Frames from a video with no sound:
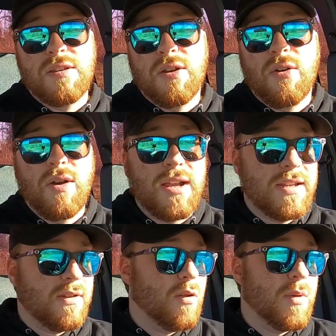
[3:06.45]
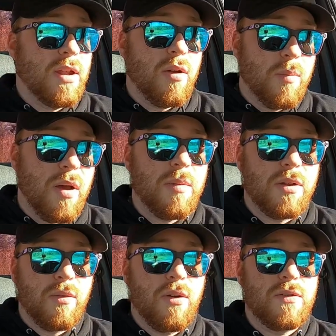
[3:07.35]
I did do them on
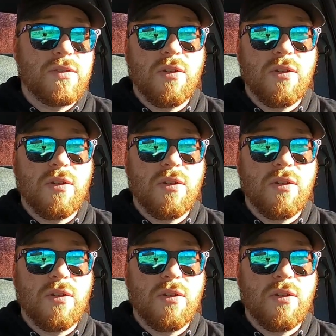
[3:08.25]
public roads.